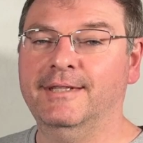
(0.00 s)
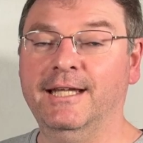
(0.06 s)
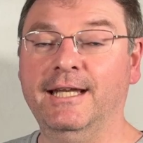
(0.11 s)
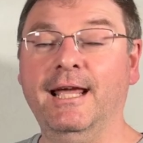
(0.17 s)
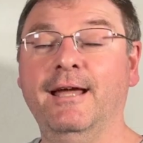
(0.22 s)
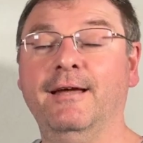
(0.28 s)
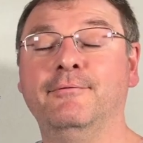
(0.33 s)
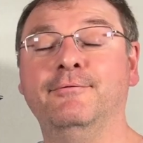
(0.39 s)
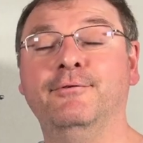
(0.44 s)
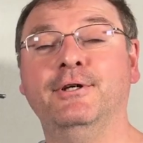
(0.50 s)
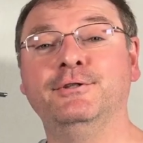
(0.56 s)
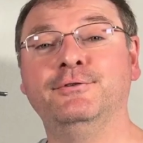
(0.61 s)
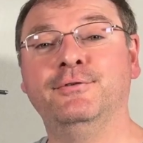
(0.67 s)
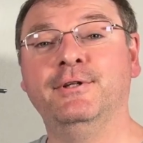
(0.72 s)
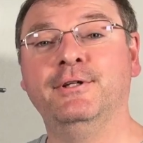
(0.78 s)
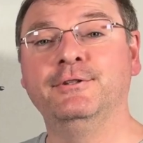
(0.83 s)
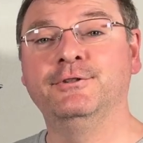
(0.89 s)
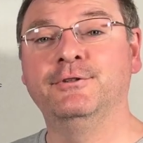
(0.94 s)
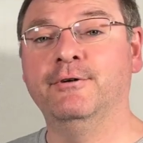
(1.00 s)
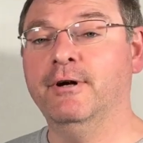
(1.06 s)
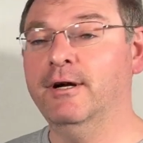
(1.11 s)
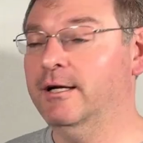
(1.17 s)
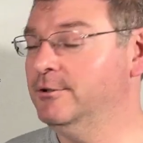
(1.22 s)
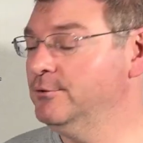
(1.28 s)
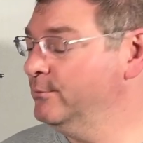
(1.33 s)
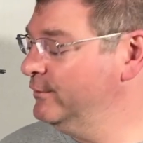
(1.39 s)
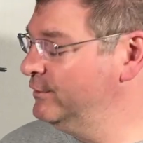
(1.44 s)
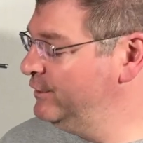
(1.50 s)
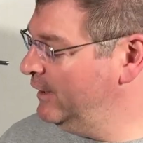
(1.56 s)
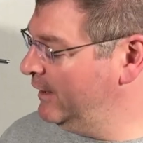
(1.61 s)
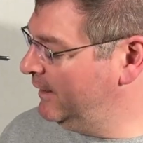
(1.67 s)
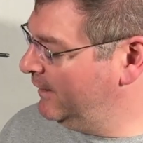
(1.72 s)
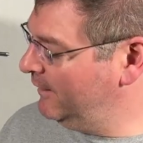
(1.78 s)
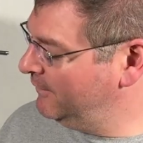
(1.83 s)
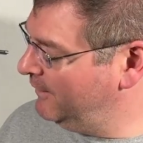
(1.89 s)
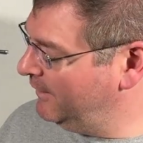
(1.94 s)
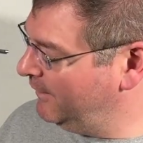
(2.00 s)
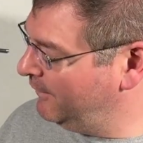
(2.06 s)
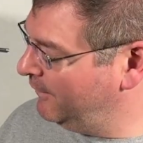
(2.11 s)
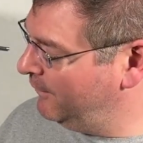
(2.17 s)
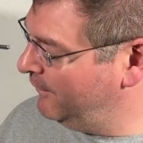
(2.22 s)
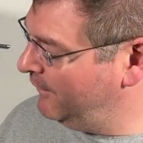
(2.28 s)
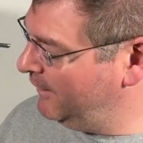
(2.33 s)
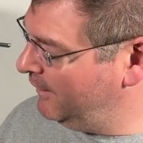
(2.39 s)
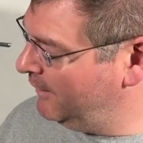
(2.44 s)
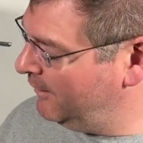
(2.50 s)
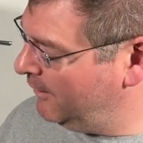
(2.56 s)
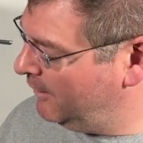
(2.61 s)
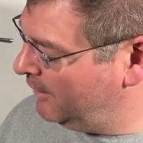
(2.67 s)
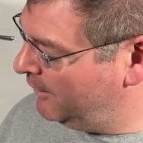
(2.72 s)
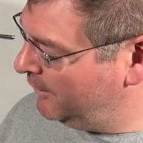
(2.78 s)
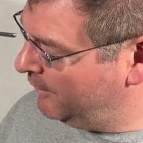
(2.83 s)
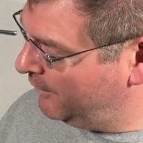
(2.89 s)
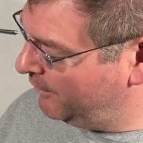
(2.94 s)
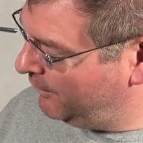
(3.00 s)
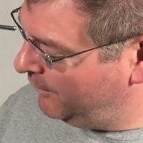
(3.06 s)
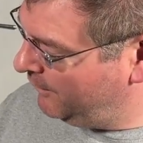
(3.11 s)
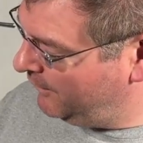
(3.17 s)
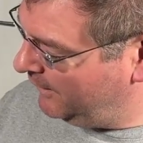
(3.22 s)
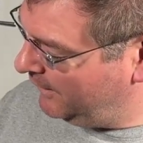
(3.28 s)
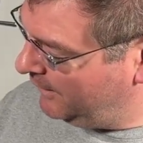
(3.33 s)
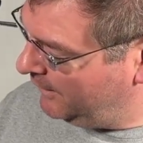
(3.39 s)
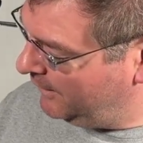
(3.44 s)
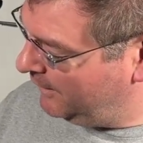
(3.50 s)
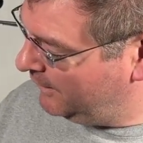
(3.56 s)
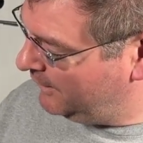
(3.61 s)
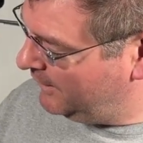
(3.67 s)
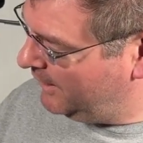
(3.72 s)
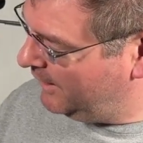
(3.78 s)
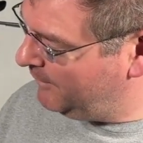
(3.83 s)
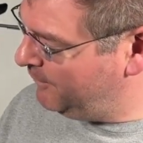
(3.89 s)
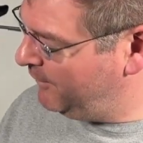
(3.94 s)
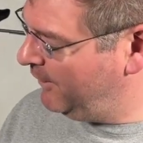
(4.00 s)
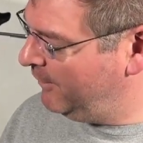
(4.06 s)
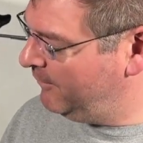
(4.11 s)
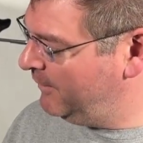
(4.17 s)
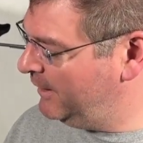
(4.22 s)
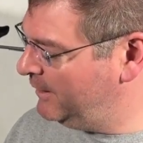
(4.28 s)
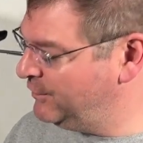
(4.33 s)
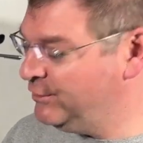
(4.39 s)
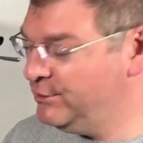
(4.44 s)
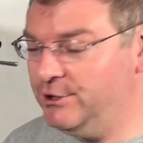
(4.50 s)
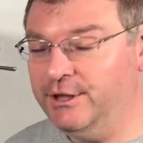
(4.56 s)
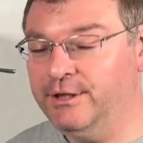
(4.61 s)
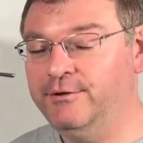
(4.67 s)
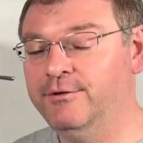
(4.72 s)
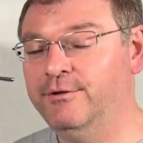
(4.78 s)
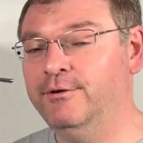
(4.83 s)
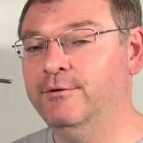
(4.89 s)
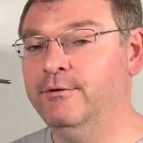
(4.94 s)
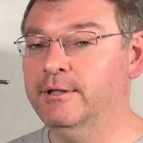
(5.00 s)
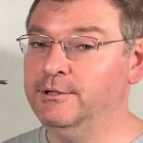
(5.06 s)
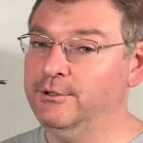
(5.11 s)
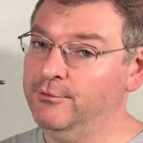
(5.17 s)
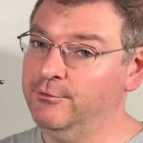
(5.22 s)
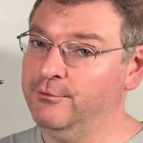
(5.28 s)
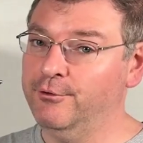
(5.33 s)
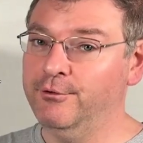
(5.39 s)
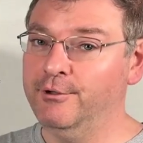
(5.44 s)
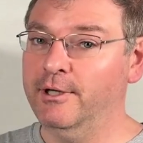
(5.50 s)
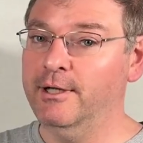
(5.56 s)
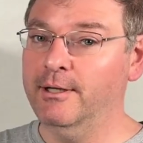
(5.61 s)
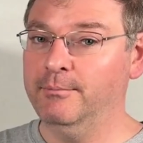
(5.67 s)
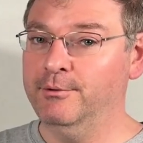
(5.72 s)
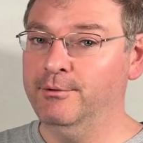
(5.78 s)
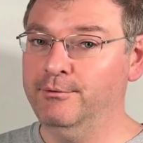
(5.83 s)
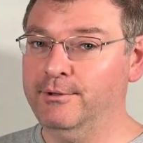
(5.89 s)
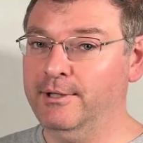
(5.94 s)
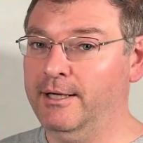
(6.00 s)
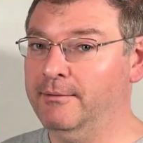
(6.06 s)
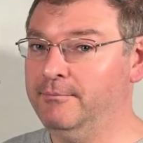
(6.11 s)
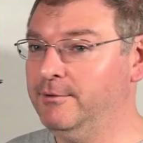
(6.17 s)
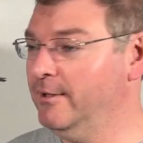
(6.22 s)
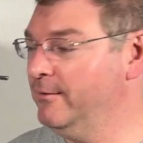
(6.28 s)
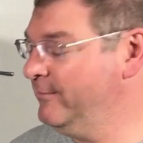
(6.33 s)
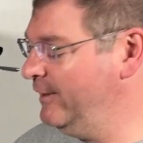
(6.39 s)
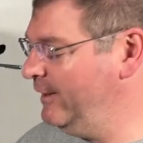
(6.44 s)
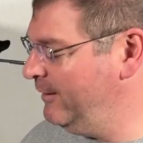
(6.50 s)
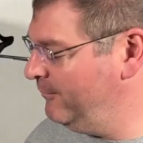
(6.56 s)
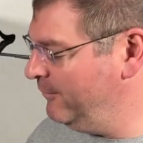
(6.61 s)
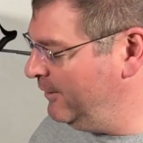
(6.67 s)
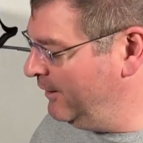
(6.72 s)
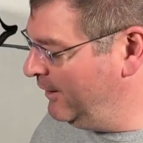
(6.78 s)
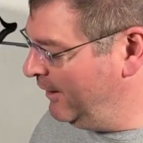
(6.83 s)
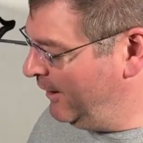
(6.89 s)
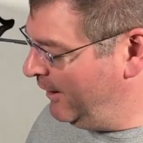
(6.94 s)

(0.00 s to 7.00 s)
Today on Fresh Vintage Garage, we're checking out the ThinkCar ThinkTPMS G2. I just screwed it up 2 times off camera.